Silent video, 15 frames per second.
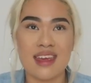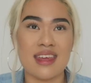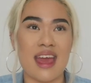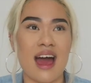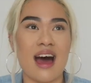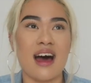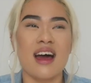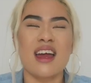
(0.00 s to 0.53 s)

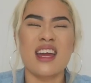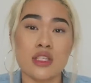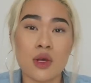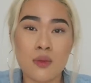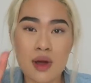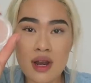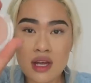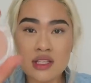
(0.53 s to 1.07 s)
yeah.
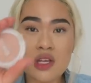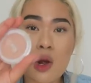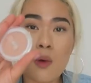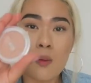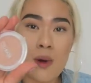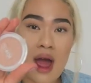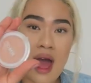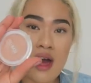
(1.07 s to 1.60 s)
So when I
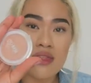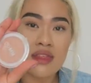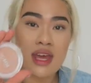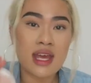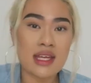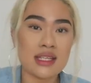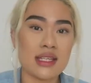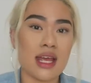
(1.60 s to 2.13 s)
don't wear
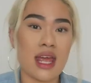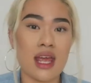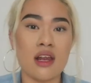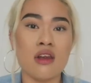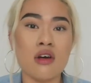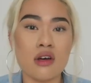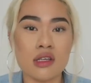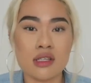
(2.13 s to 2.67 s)
this,
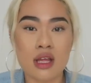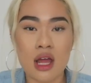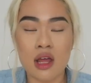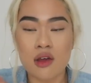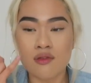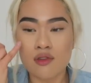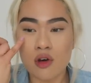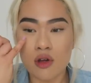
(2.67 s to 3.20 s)
it looks
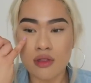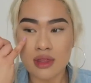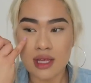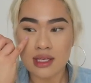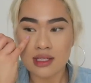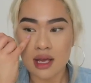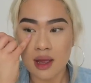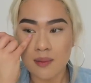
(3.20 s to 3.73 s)
like I've got
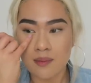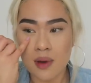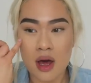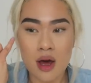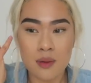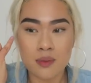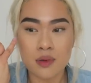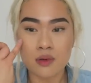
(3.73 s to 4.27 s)
these like
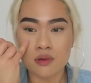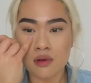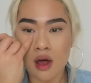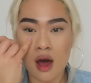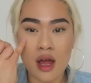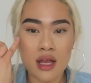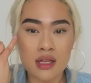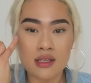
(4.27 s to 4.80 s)
purple
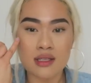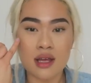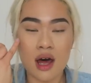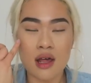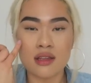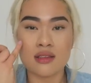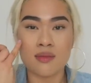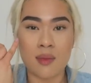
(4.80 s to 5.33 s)
lines
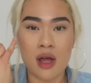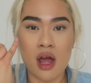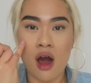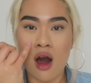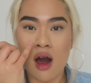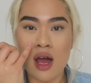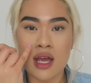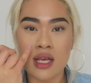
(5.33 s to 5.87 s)
under my
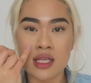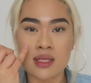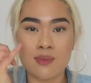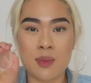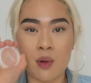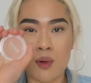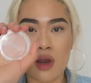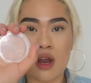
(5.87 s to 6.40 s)
eyes,
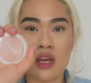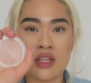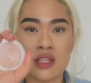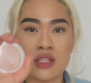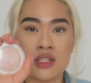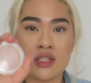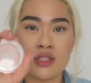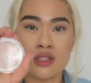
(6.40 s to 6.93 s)
but when I
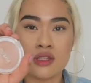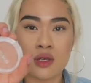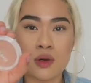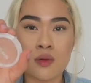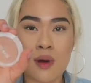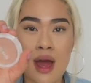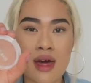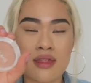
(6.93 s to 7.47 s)

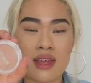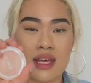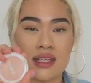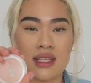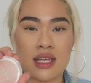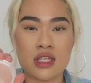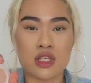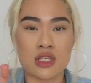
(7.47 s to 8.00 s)
do wear
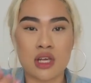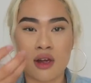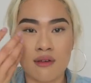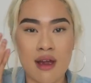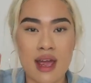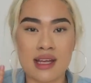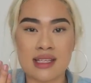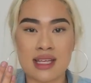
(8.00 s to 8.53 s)
this it just
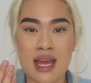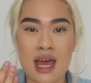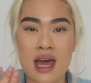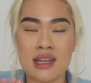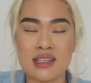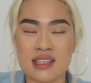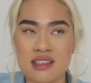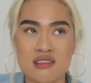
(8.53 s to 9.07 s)
corrects it,
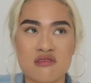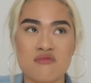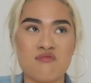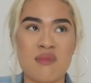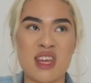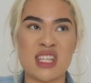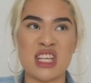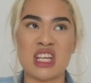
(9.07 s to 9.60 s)
and it
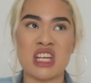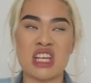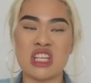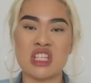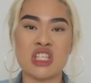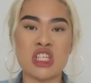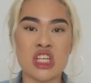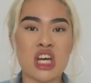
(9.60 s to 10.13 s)

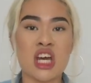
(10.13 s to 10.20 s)
basically